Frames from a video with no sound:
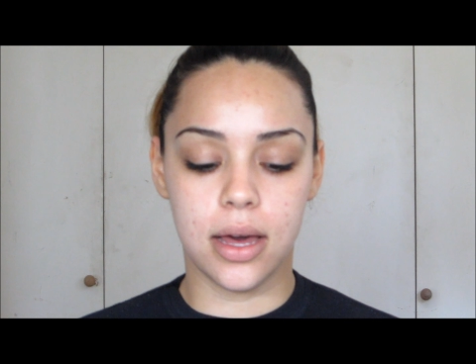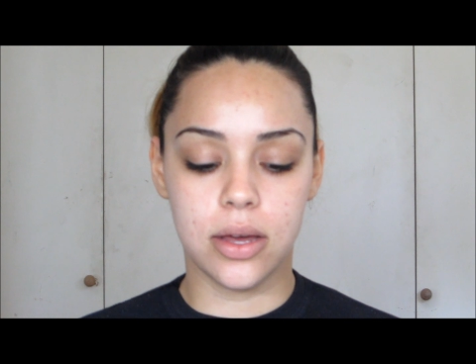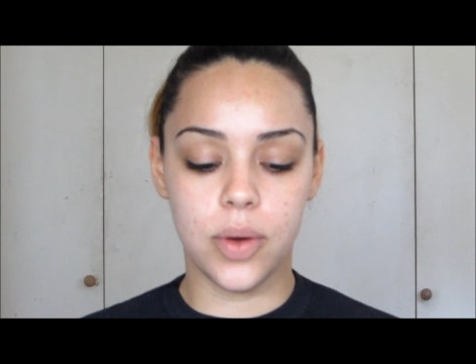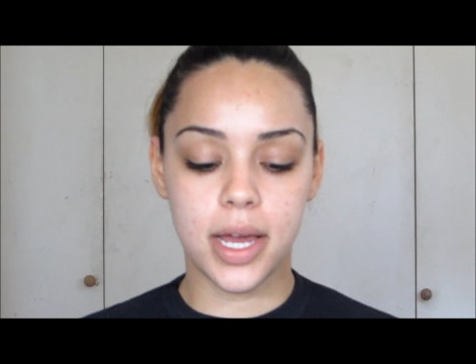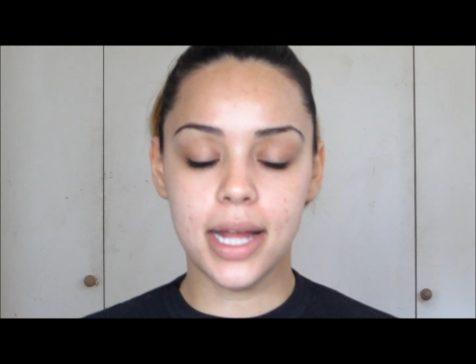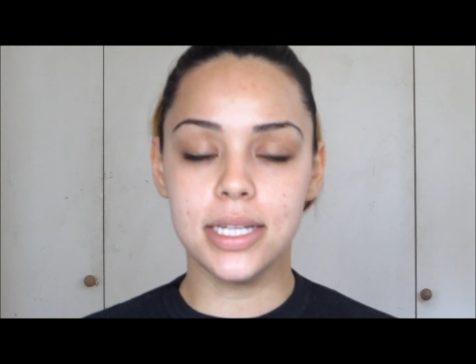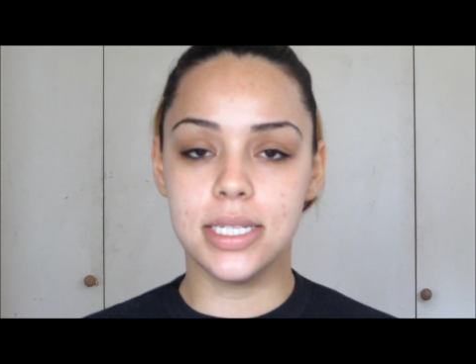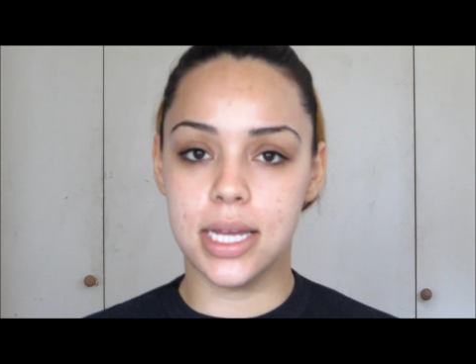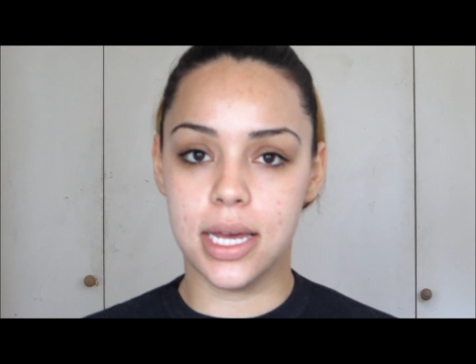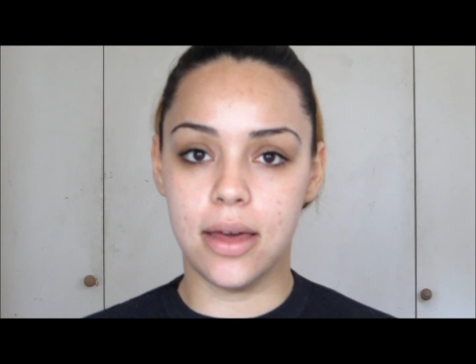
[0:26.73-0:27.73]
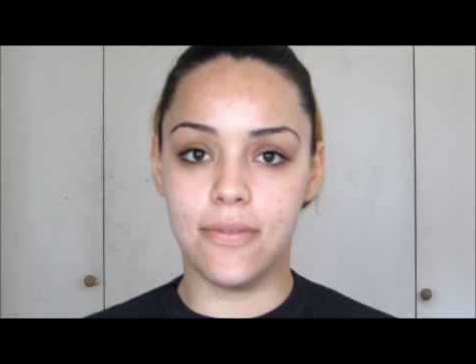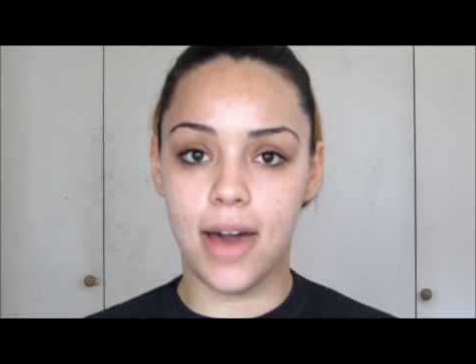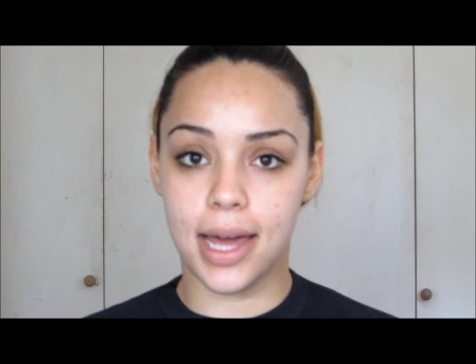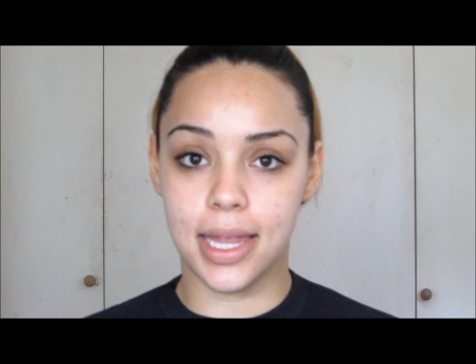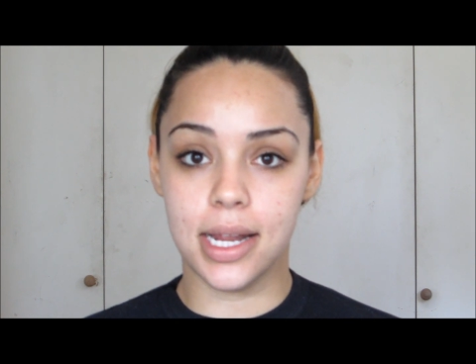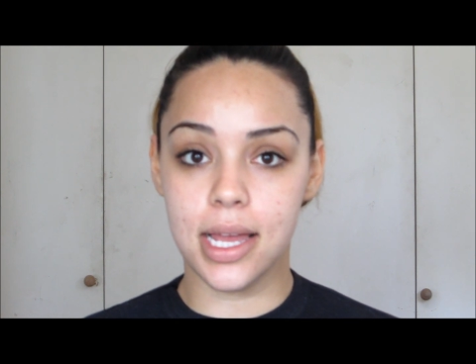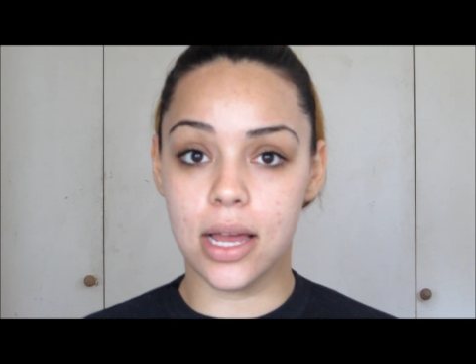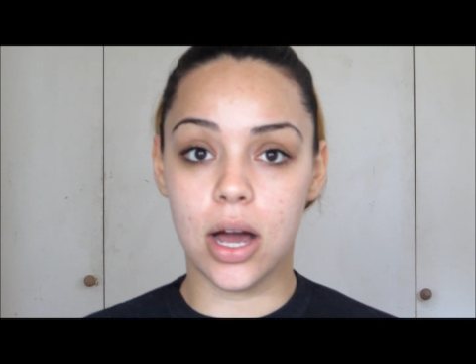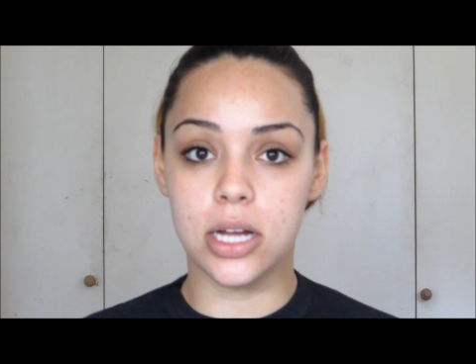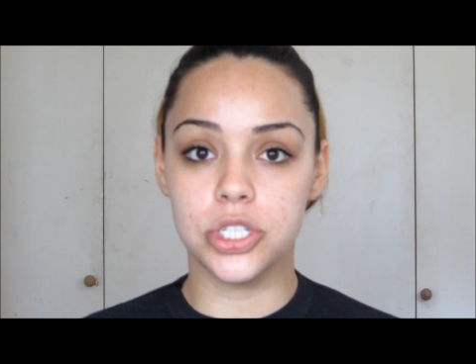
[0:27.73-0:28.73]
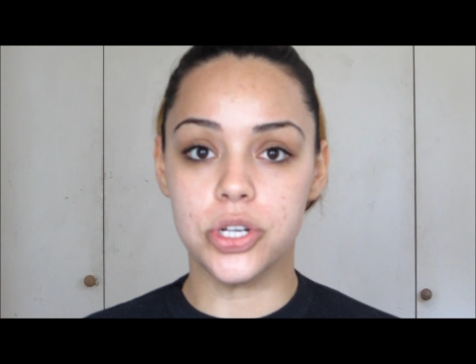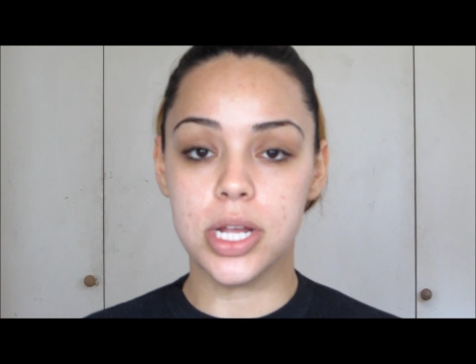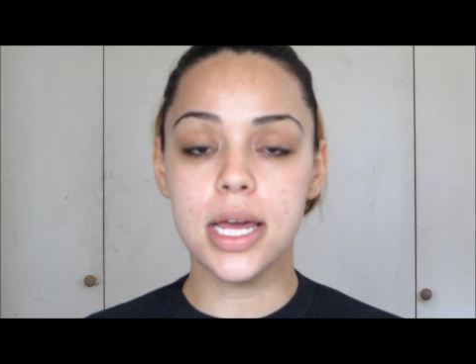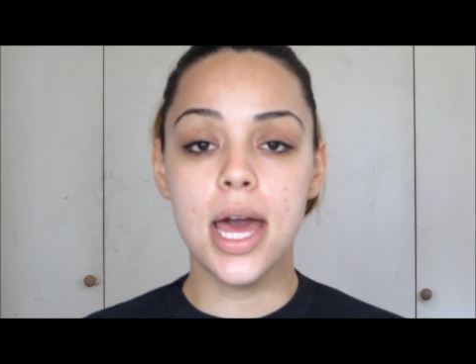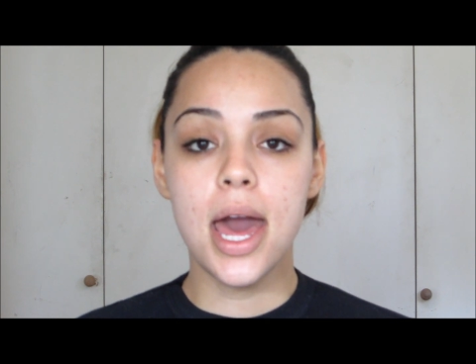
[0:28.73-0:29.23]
quick idea of highlighting and contouring,